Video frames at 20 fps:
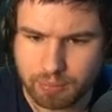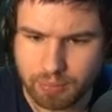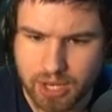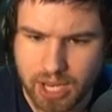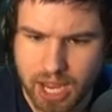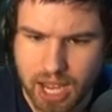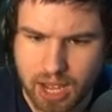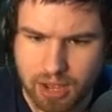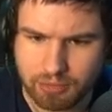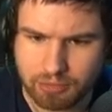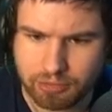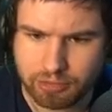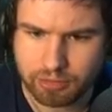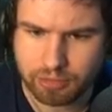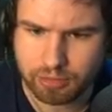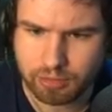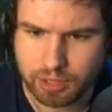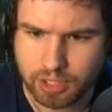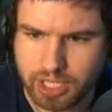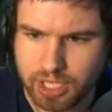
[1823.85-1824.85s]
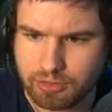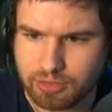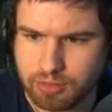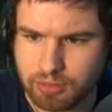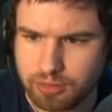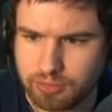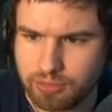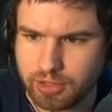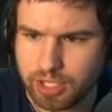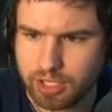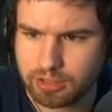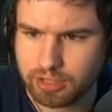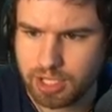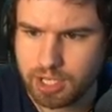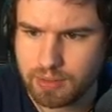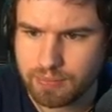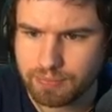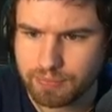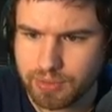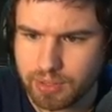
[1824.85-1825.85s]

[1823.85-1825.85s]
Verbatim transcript: We have Gift of Infinity.